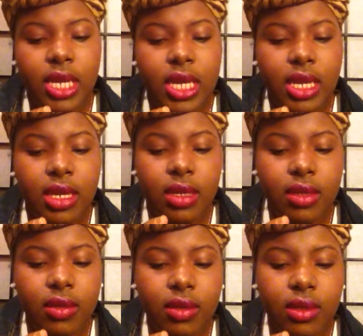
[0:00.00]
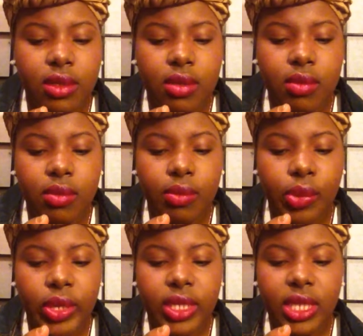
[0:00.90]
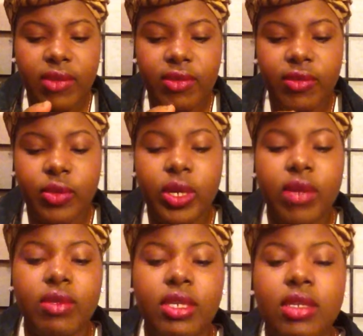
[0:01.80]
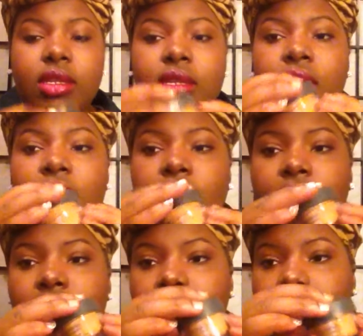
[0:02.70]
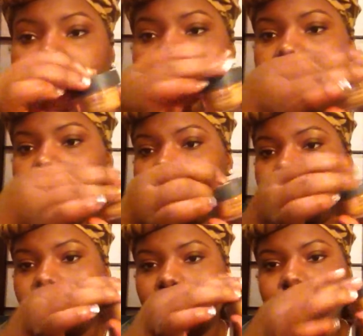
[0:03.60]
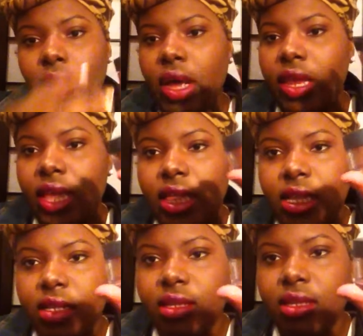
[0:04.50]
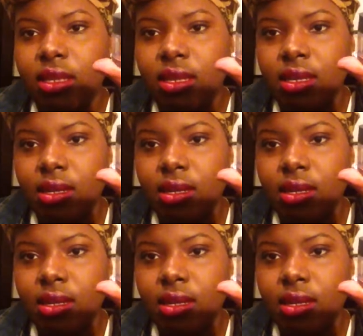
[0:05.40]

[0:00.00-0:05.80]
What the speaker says: is 0.7 fluid ounces. And it comes in this cute little pot like this.